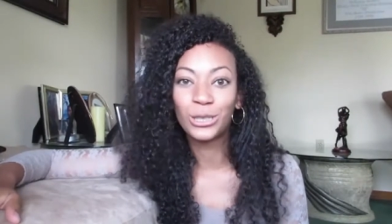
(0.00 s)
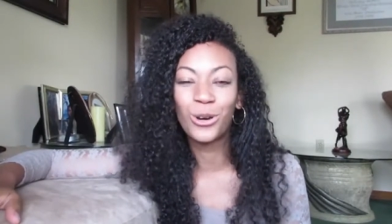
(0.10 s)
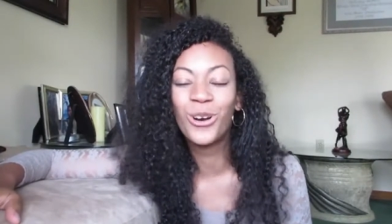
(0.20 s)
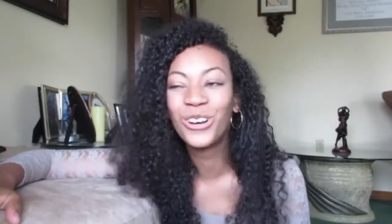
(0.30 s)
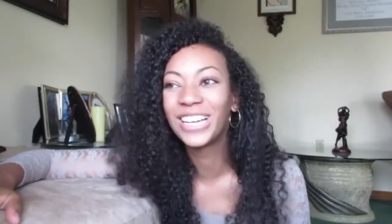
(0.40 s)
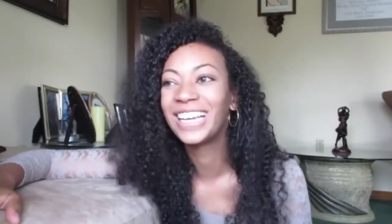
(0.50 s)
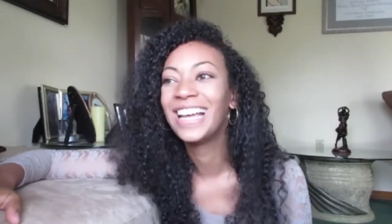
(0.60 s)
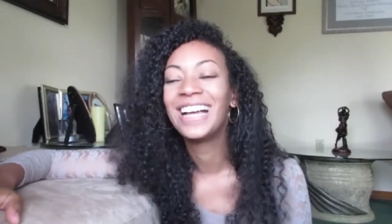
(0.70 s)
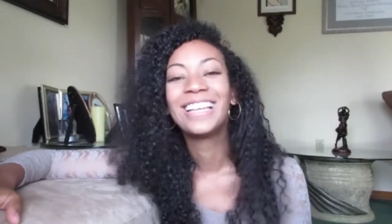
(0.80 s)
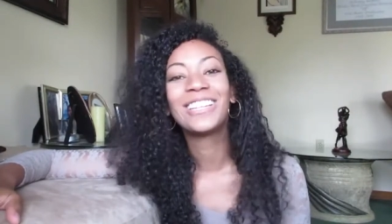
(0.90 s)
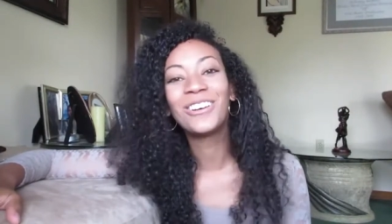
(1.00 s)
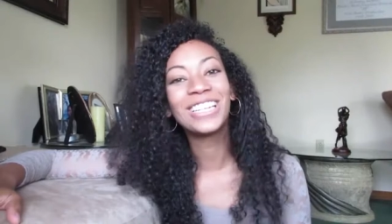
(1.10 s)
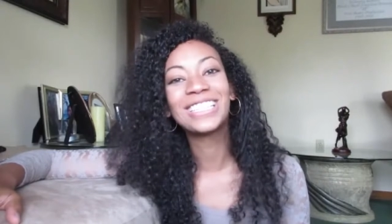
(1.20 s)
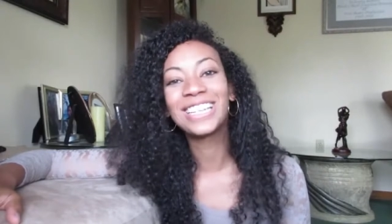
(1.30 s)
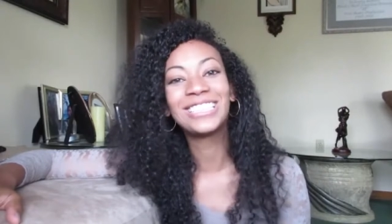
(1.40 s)
joy.
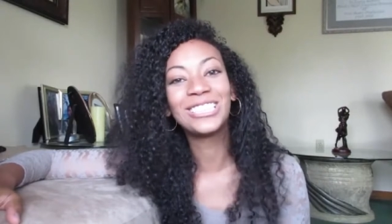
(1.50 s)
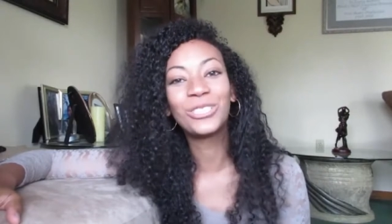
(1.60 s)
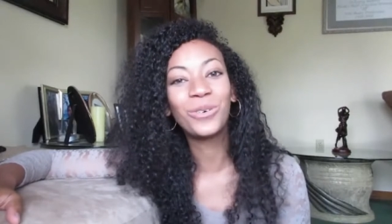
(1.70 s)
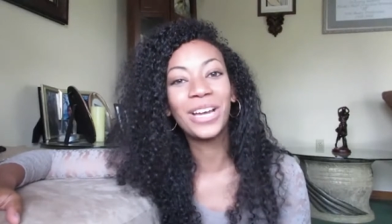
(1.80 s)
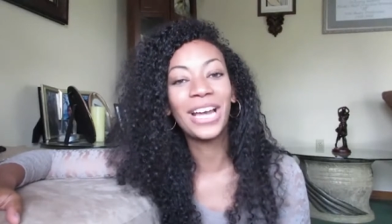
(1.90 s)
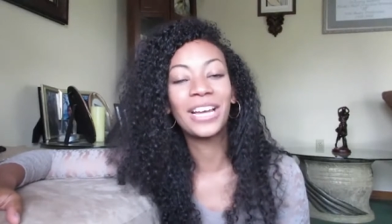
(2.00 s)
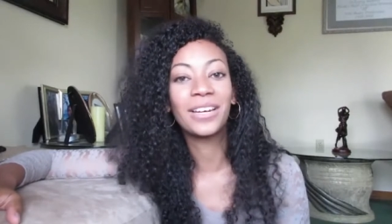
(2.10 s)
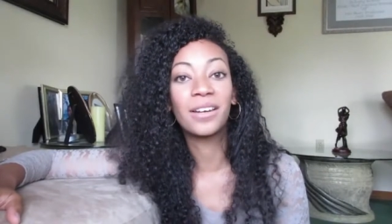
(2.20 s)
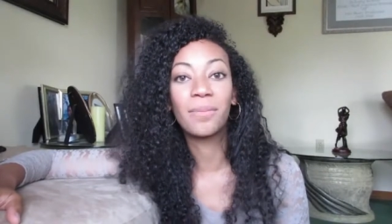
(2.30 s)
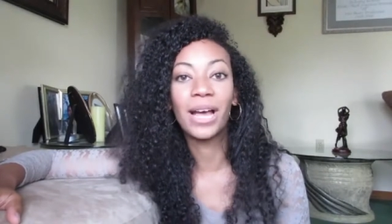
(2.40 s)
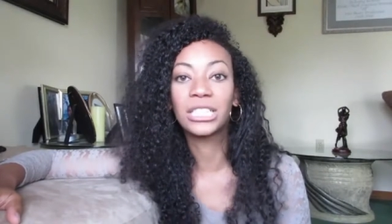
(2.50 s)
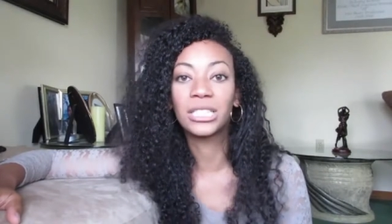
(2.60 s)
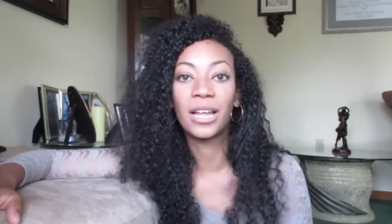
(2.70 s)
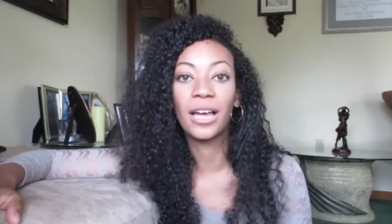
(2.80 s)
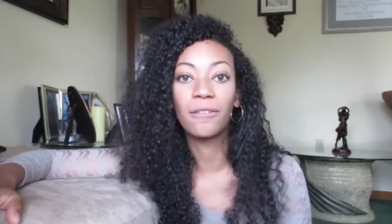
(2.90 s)
Logan is such a joy. I couldn't
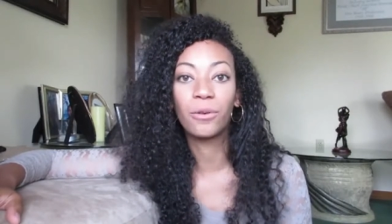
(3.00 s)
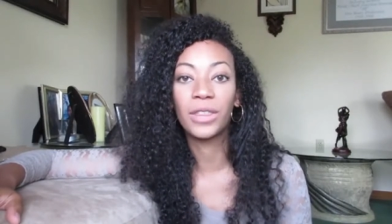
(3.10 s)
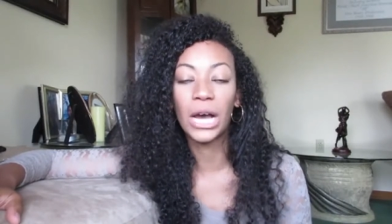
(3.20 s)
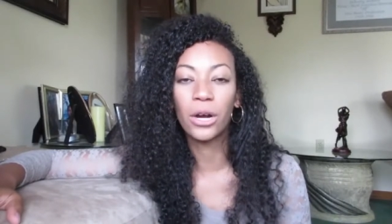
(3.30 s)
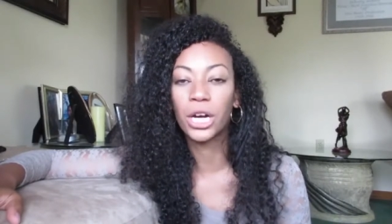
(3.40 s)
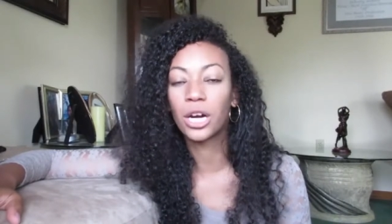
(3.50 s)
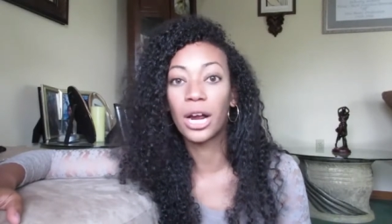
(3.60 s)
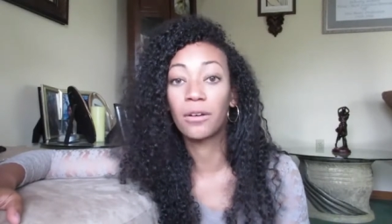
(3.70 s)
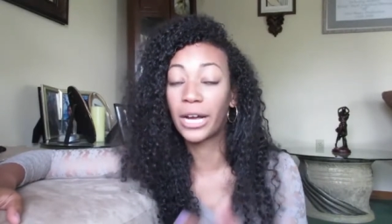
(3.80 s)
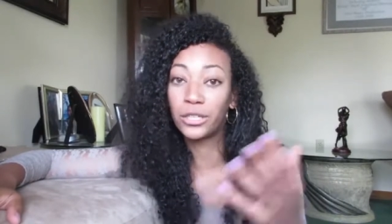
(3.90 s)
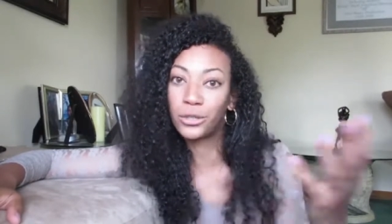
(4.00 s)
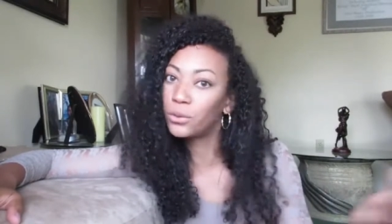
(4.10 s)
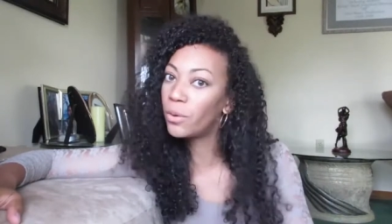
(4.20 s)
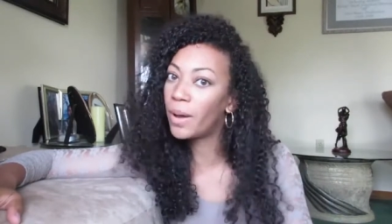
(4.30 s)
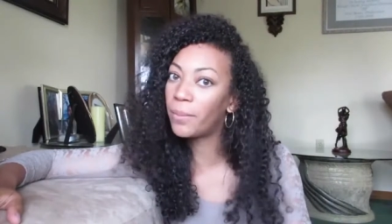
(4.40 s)
imagine life without her. I, I
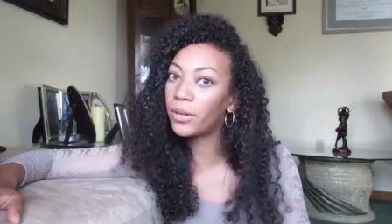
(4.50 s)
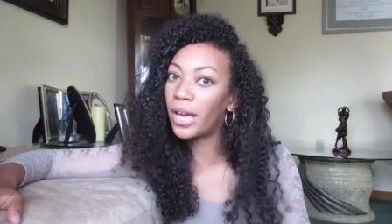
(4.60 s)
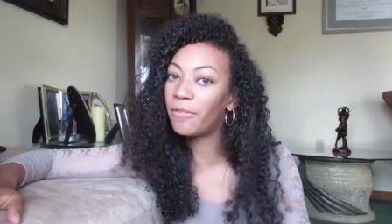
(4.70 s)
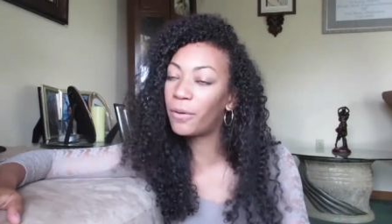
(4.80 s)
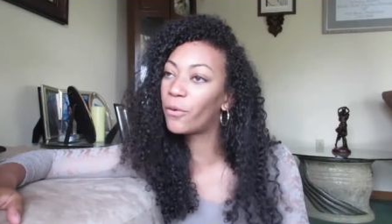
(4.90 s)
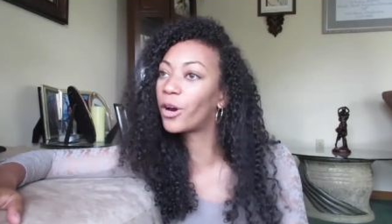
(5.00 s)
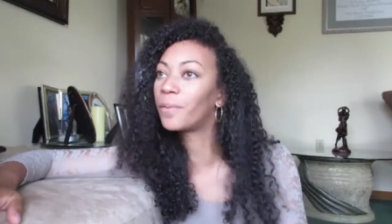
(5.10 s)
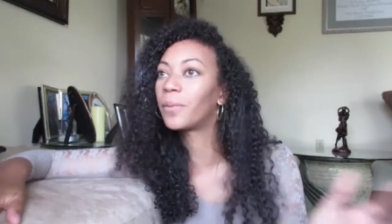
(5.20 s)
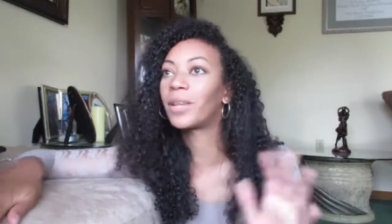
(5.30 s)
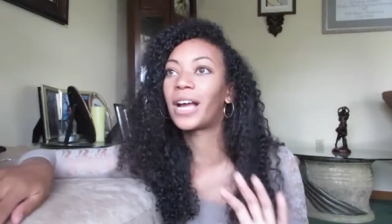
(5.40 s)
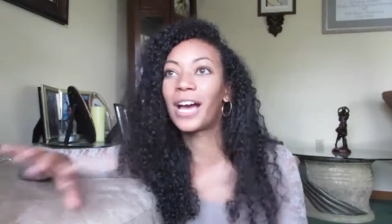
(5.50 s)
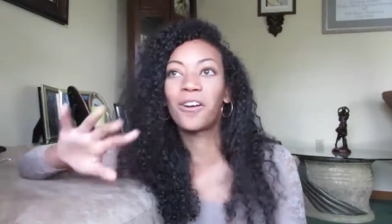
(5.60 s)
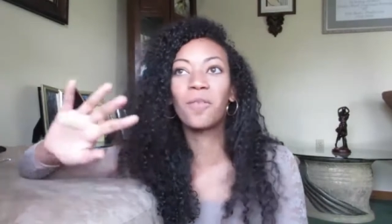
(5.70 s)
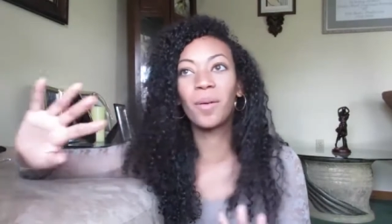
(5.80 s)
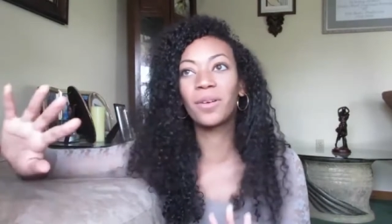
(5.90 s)
do remember life before her. People are like, I
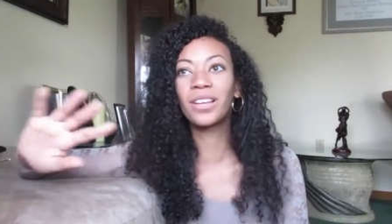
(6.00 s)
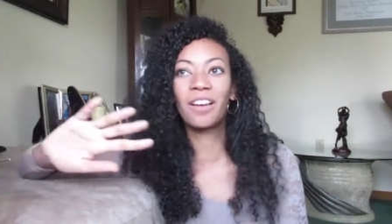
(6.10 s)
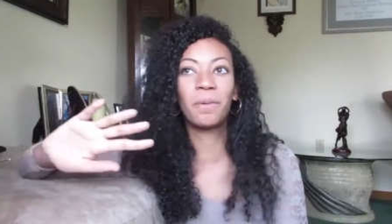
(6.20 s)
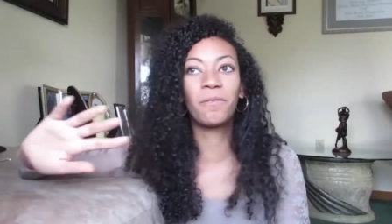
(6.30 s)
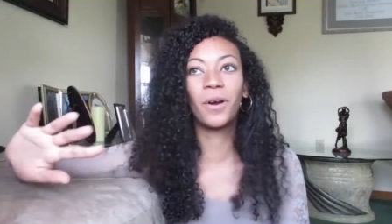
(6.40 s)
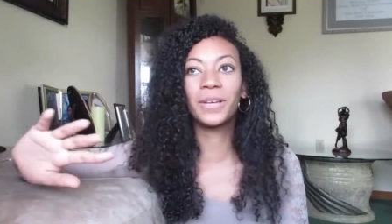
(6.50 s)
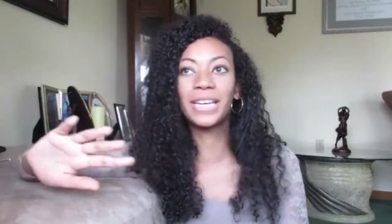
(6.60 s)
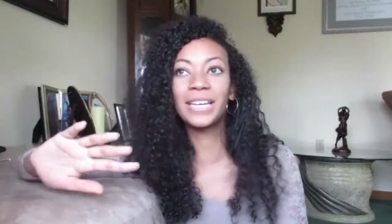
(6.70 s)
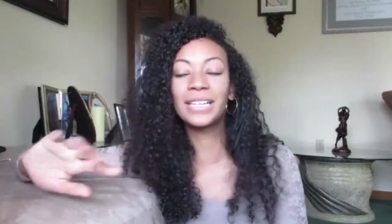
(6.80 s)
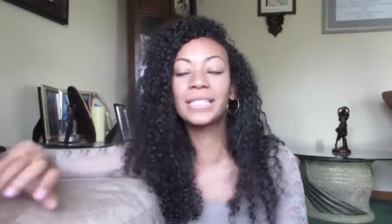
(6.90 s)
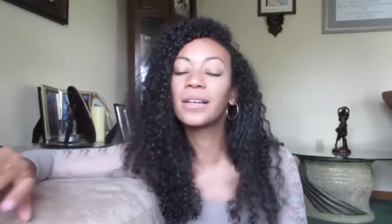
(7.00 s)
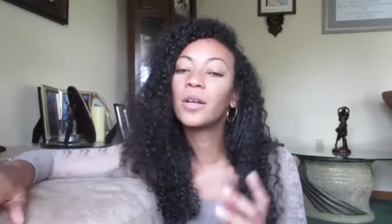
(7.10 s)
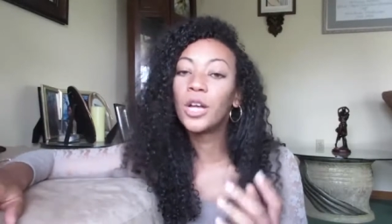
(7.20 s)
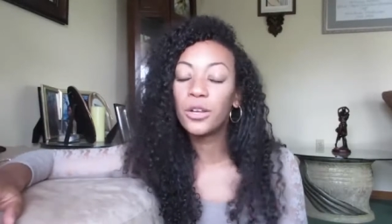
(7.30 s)
don't remember life before kids.